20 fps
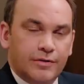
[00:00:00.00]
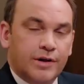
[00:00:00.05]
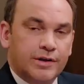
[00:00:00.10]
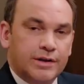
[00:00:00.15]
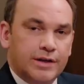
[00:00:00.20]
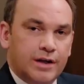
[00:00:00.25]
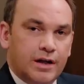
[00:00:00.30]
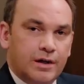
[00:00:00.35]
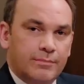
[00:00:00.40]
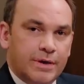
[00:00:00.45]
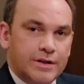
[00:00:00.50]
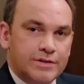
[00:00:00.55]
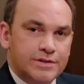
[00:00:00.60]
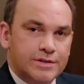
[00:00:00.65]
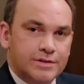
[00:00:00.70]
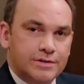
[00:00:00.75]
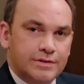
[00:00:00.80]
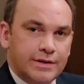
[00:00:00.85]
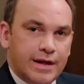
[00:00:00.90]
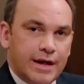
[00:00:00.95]
Finally, I
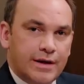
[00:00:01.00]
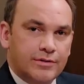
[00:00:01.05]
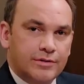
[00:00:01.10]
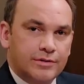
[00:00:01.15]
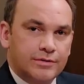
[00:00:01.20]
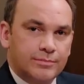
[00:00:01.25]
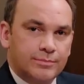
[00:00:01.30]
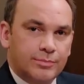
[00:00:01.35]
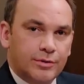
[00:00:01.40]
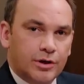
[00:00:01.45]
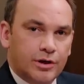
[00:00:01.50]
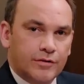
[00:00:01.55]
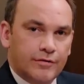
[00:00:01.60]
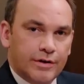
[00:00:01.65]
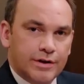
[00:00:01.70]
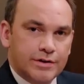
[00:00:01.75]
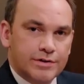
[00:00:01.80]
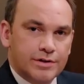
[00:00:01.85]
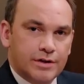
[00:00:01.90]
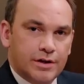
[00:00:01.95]
mentioned Aaron
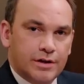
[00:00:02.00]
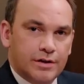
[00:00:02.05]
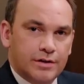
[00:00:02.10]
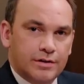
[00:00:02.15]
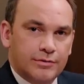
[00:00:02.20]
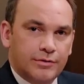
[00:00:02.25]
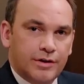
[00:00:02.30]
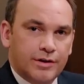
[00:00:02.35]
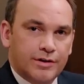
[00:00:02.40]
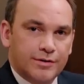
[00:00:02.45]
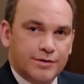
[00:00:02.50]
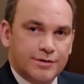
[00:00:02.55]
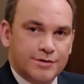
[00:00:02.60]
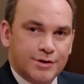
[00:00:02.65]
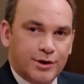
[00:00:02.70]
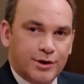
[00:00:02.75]
Brockovich right at the